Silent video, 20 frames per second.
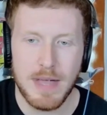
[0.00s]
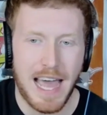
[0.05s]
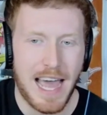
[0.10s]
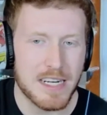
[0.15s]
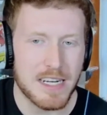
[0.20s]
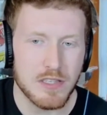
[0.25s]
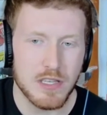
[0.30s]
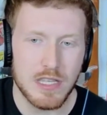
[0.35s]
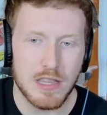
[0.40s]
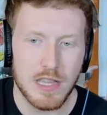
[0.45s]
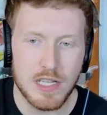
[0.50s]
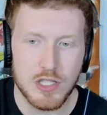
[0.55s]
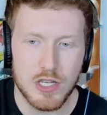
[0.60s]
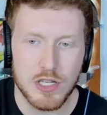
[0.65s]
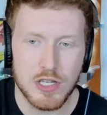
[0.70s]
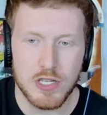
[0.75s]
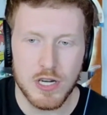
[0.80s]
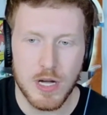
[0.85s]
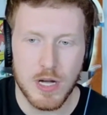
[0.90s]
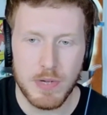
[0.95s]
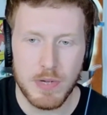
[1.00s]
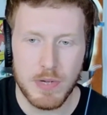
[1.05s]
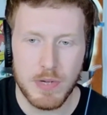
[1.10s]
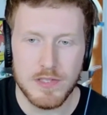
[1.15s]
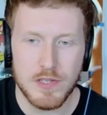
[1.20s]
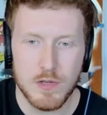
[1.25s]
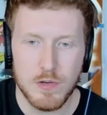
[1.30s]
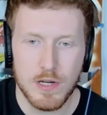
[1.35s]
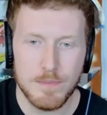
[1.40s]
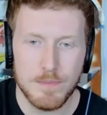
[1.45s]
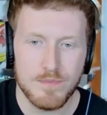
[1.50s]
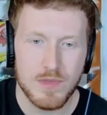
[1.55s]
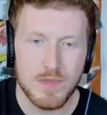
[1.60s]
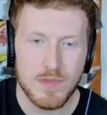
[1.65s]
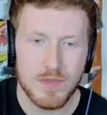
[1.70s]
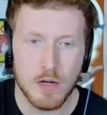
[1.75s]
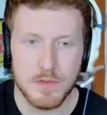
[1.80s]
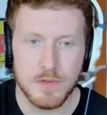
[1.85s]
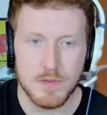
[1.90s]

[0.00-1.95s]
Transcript: Actually, let's just jump into it. So,